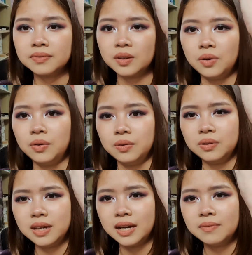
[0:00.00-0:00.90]
Ooh,
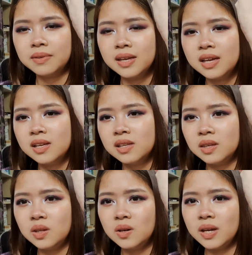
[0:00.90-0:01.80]
yeah.
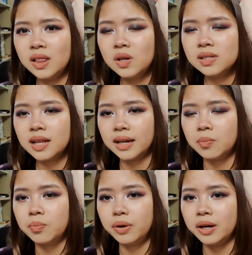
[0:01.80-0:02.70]
You know, it looks like a
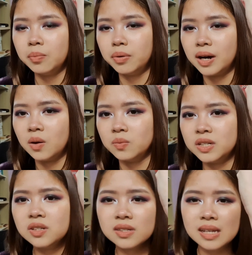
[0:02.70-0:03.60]
brick brown, which
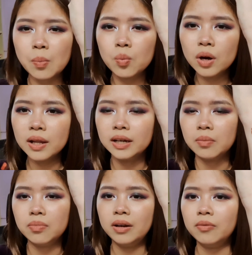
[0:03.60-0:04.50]
is somewhat like a
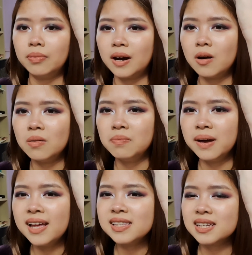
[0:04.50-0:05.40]
brick brown,
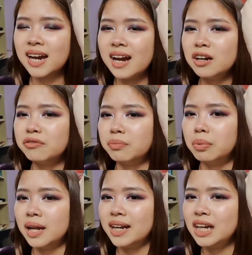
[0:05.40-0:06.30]
but it's kind of
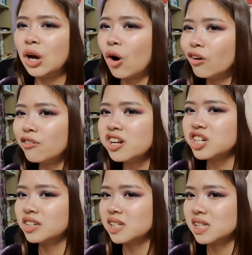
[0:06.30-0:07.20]
bloody orange
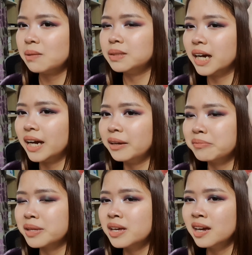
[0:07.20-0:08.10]
at the same
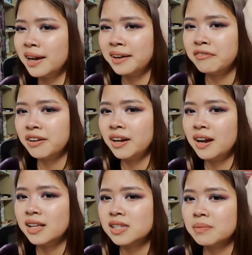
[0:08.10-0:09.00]
time. And I find
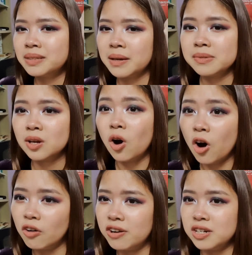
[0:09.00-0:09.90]
that sometimes
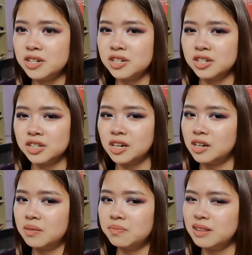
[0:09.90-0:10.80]
orange
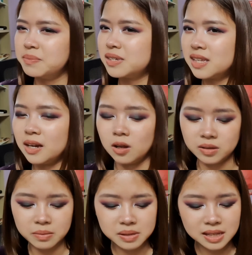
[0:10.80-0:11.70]
lipstick or
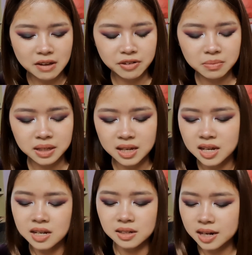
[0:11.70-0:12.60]
lip stuff on me
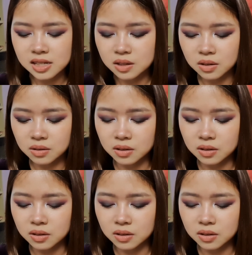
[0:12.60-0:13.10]
doesn't look